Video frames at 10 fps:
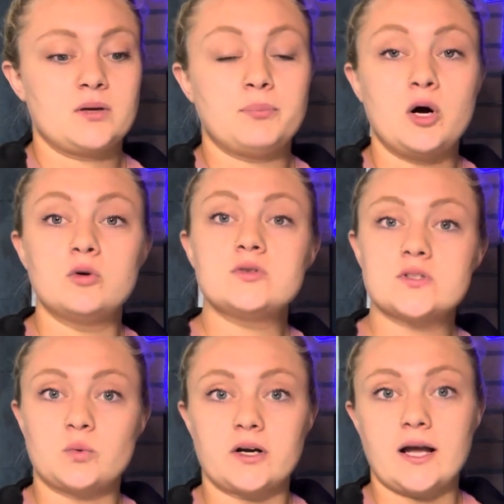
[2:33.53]

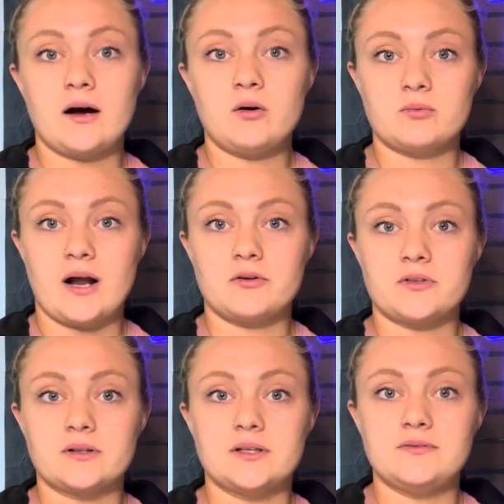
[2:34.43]
post-workout rather
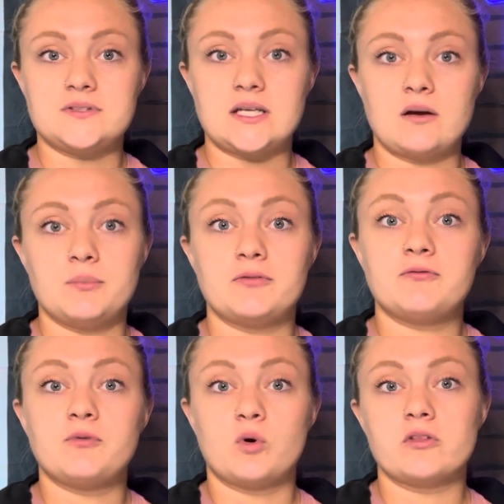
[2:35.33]
than lifting
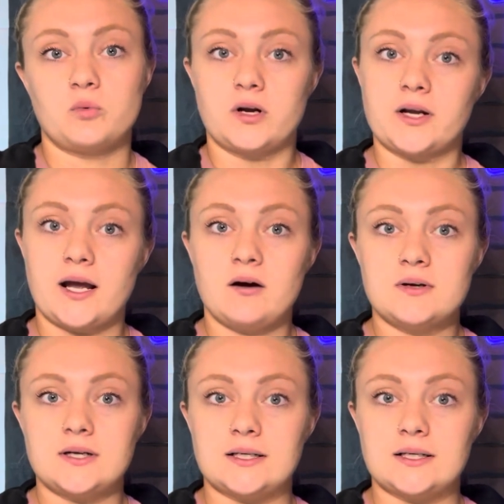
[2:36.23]
before the workout.